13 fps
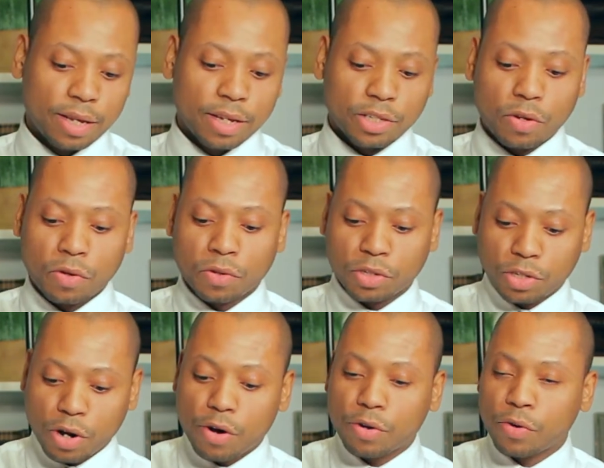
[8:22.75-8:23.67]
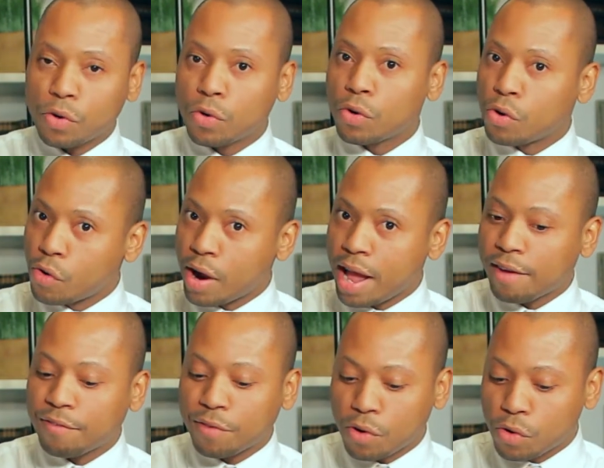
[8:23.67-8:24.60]
So start, whole,
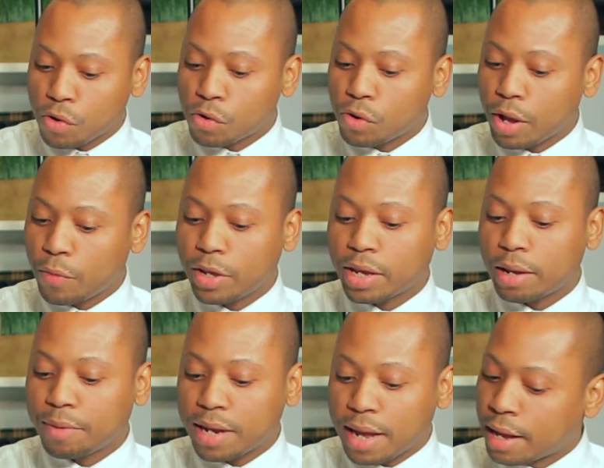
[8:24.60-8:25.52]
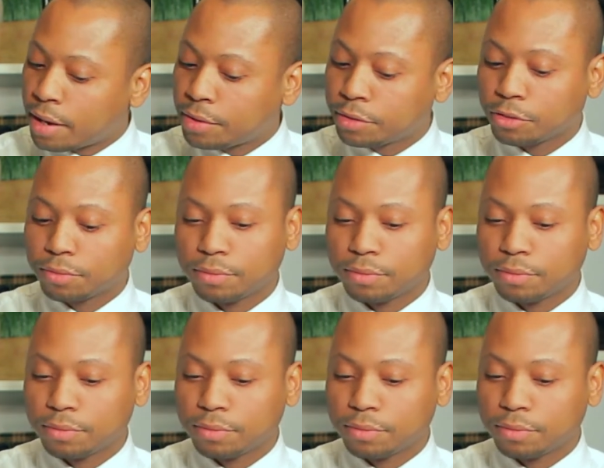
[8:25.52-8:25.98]
half, whole, and when you come down,